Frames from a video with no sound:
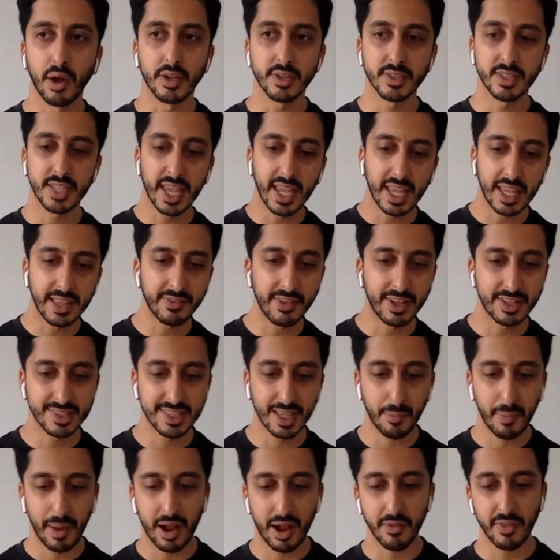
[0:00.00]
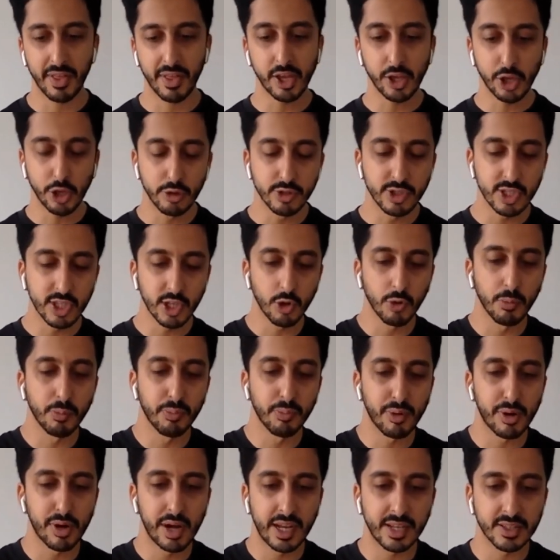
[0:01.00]
But taking that step out there, using your
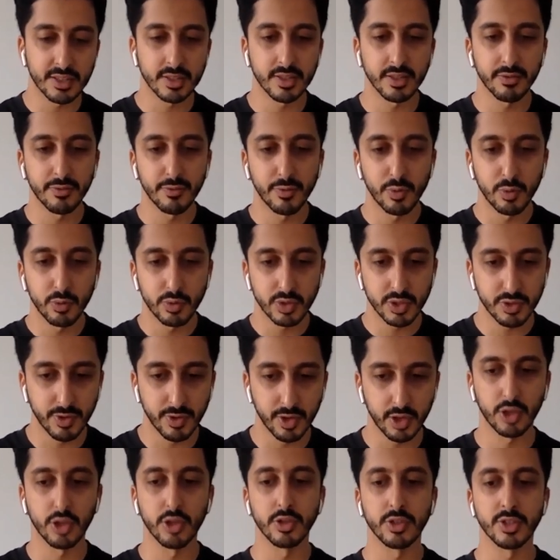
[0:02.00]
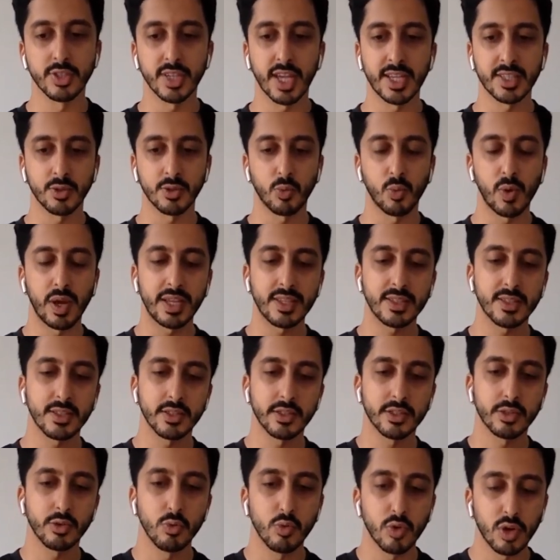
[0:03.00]
brand as a force for good, as a way
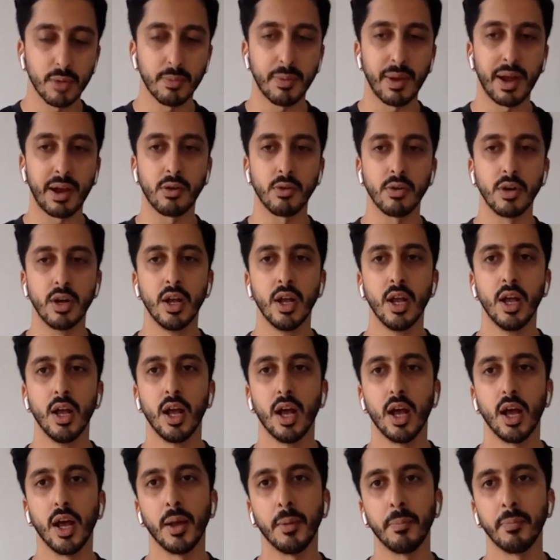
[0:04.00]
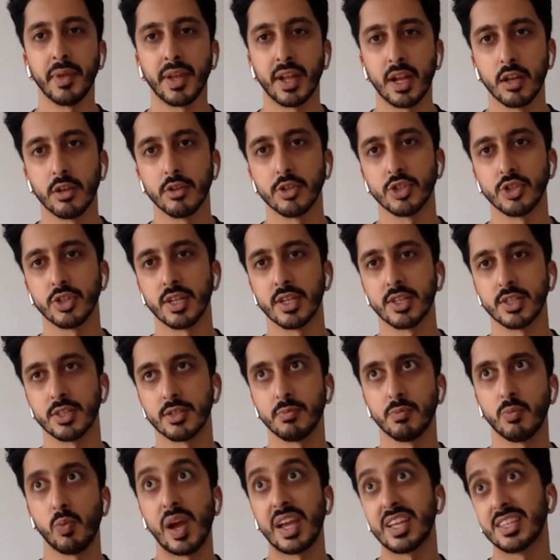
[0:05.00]
to talk about inclusion,
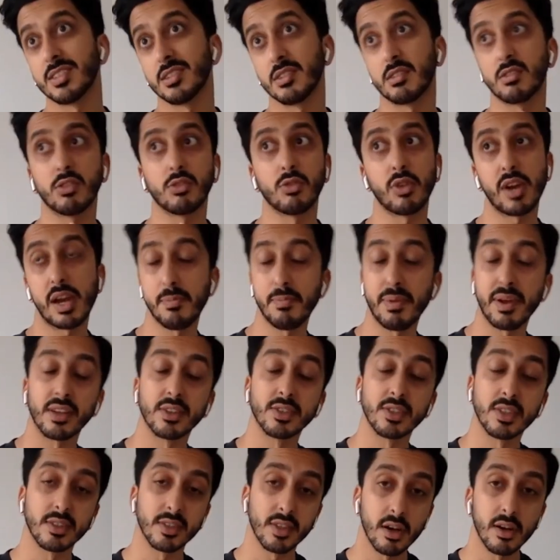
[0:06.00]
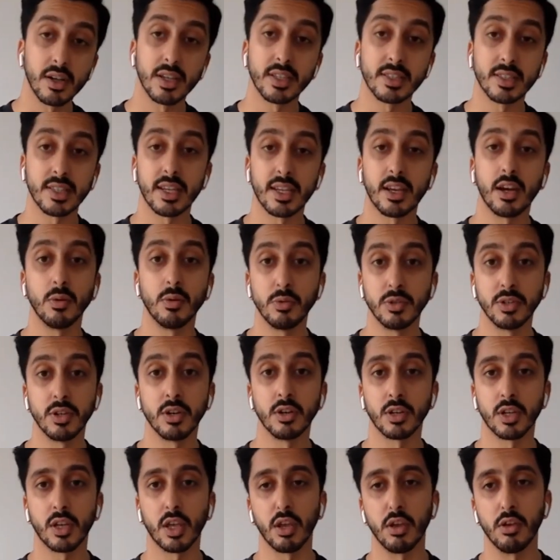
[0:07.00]
as a way to create better society, I would
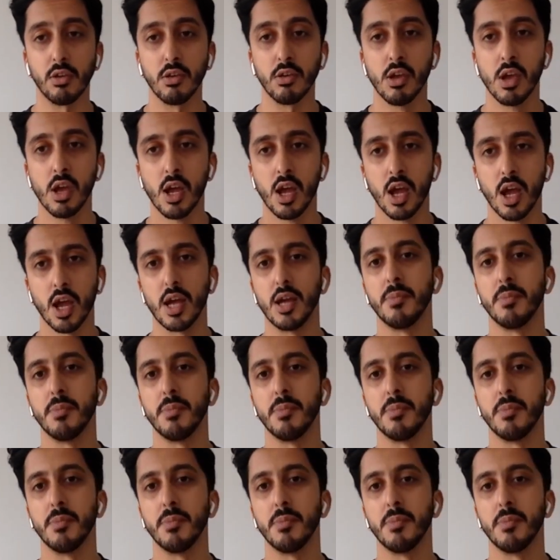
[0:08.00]
argue,